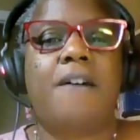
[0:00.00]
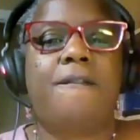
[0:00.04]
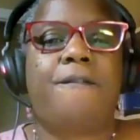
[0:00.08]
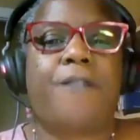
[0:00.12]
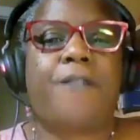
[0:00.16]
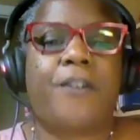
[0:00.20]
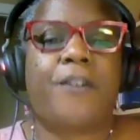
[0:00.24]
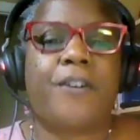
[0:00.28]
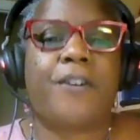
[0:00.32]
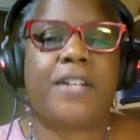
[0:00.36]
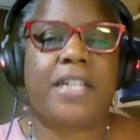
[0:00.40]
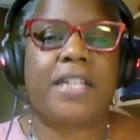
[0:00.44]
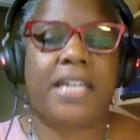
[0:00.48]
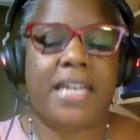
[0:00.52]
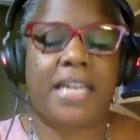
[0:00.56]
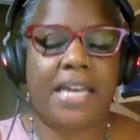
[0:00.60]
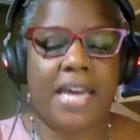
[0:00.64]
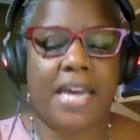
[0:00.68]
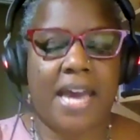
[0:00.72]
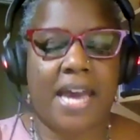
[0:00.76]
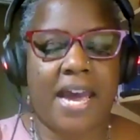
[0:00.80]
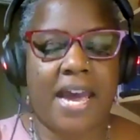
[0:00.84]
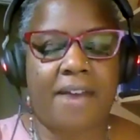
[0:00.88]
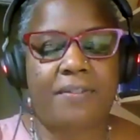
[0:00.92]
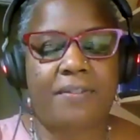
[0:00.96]
for
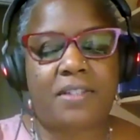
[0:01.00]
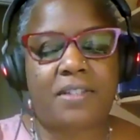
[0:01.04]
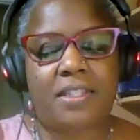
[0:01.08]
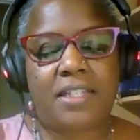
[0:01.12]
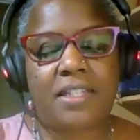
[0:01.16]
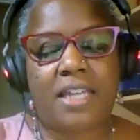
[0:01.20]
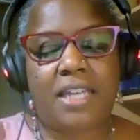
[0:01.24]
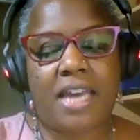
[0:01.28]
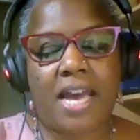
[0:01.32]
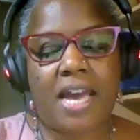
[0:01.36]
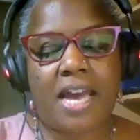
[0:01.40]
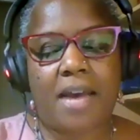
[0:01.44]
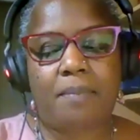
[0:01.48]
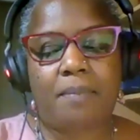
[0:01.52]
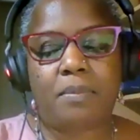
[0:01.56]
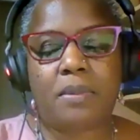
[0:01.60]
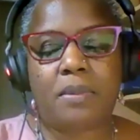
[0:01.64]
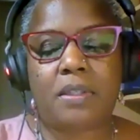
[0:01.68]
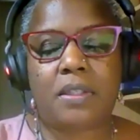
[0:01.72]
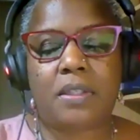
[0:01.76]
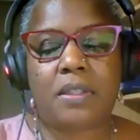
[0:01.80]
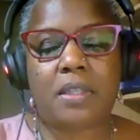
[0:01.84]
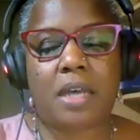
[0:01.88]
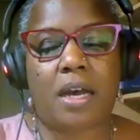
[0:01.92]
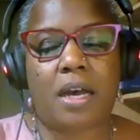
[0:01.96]
the
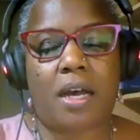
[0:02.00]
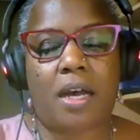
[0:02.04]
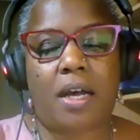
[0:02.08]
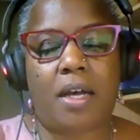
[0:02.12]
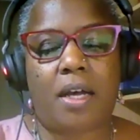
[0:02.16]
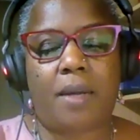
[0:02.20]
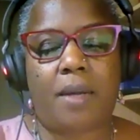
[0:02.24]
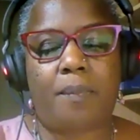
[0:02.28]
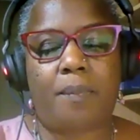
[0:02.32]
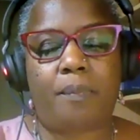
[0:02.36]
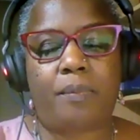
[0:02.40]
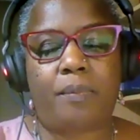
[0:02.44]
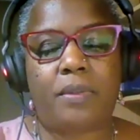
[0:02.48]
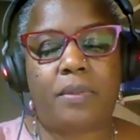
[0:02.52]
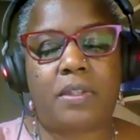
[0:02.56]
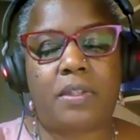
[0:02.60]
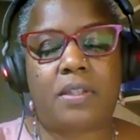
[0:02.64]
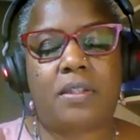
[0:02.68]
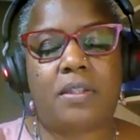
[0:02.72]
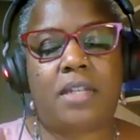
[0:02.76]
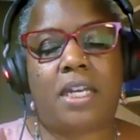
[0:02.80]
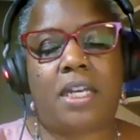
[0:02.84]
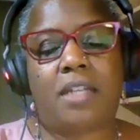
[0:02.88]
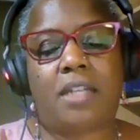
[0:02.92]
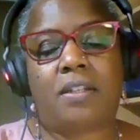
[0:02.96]
FCM's
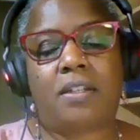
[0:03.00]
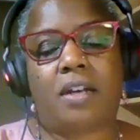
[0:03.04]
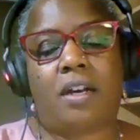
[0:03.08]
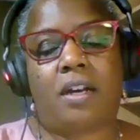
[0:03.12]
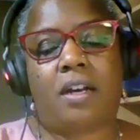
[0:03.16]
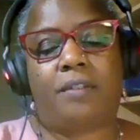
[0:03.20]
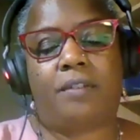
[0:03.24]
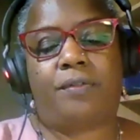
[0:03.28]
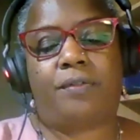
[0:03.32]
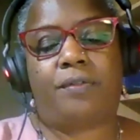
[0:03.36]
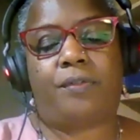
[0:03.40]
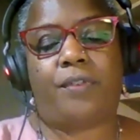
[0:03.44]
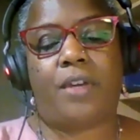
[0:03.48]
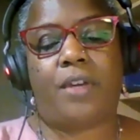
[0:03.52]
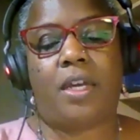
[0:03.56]
State of